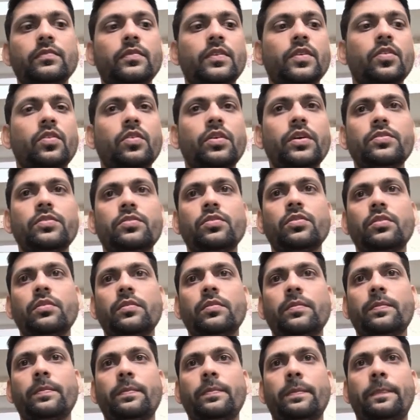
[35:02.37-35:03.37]
Okay, so
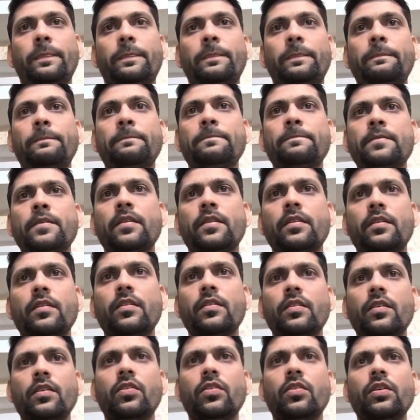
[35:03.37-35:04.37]

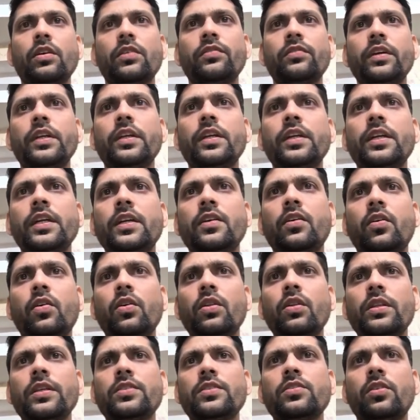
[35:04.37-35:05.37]
okay, we needed all
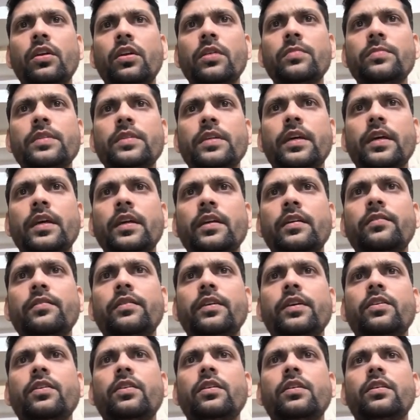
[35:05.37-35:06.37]
these columns and we
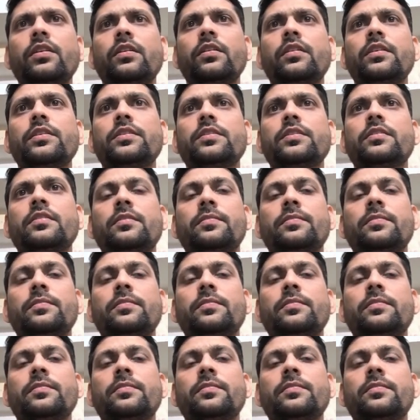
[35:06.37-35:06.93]
got this.